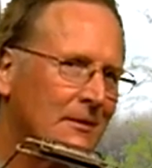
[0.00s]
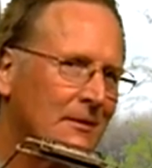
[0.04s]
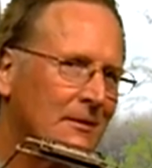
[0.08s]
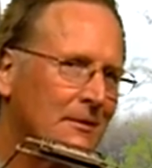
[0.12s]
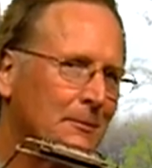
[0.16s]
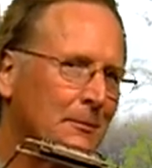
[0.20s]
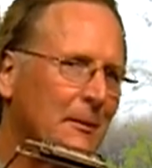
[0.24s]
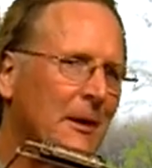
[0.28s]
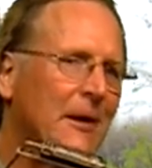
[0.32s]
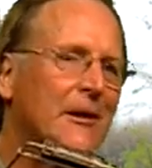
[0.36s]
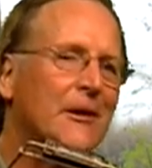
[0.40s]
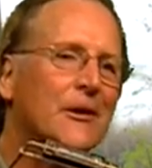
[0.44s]

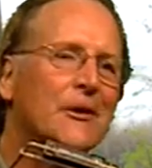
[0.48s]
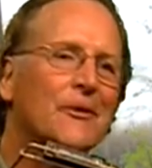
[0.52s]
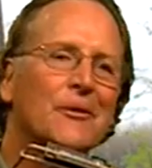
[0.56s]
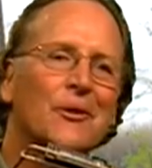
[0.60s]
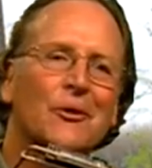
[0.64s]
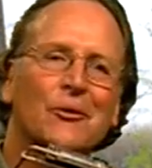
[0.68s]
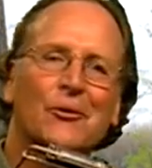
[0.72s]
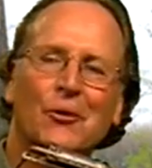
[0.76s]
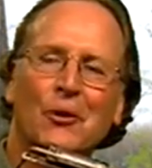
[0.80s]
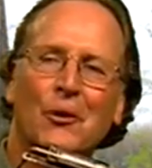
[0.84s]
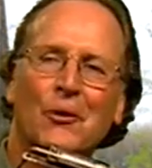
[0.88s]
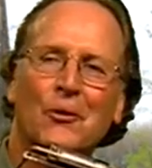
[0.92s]
Many of
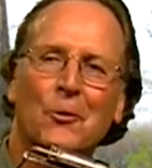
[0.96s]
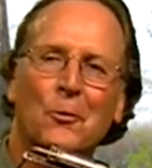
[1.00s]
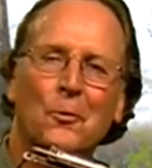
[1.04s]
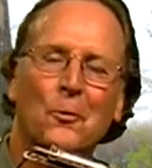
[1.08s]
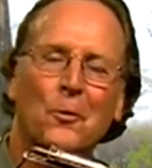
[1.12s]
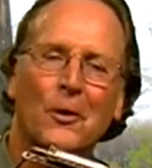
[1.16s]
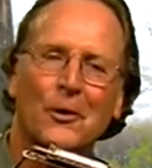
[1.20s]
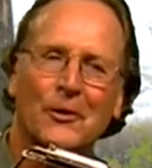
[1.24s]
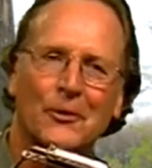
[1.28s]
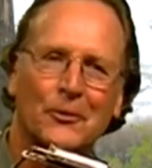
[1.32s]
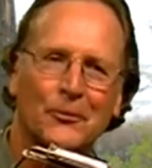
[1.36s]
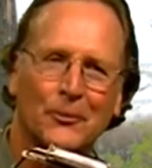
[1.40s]
us on the
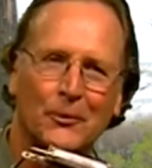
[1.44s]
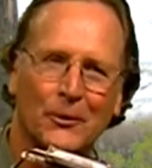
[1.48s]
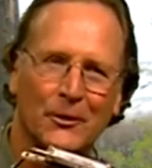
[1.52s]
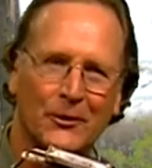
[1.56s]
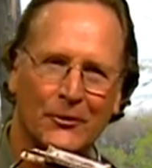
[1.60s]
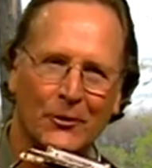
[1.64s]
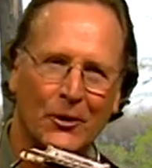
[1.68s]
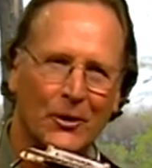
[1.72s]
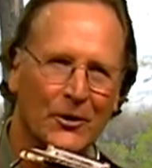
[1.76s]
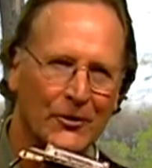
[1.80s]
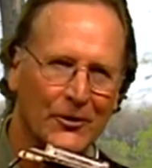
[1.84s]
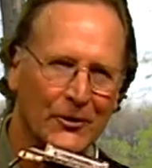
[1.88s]

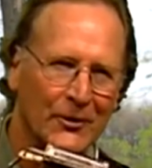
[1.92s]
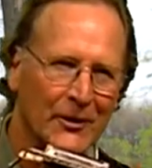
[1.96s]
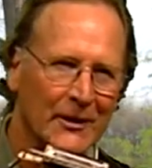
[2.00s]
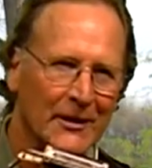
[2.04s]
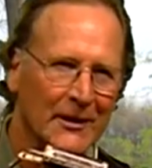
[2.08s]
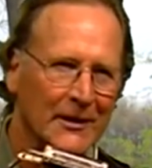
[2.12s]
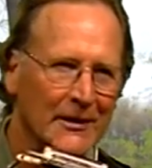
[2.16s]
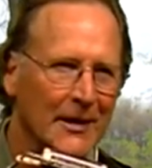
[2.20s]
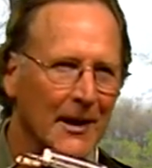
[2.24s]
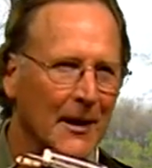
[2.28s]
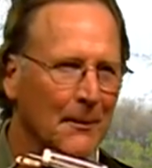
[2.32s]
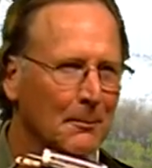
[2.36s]
waterfront aren't
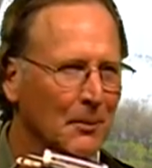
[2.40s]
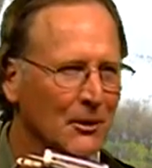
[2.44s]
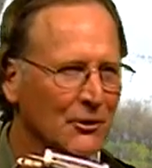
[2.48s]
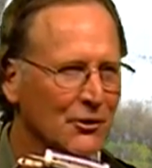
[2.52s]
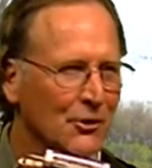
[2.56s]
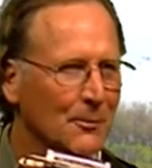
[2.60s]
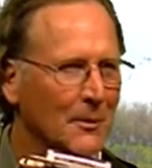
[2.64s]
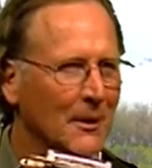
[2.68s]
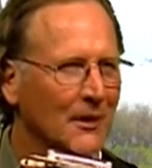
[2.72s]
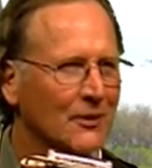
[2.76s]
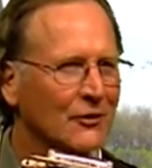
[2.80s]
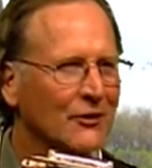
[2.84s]
thinking that much
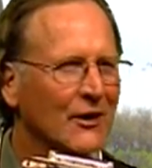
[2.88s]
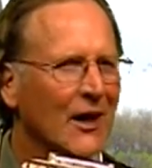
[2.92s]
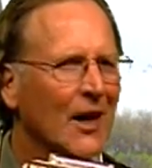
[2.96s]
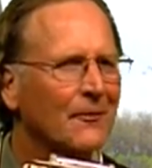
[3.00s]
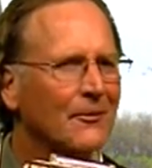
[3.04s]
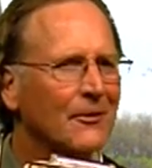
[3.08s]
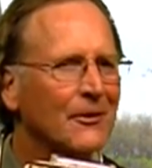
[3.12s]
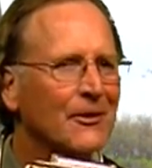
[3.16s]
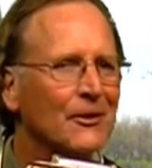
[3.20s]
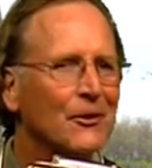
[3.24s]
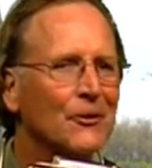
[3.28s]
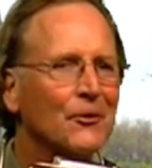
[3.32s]
about
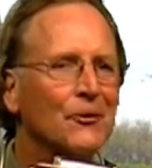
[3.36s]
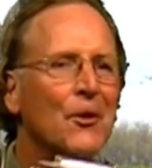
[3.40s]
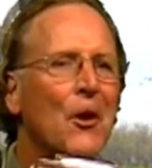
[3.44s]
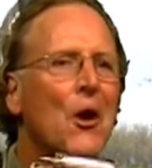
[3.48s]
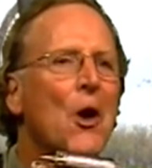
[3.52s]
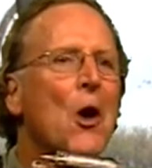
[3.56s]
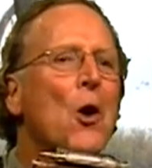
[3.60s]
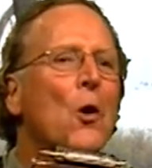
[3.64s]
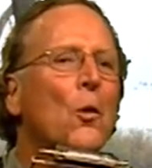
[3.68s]
daffodils.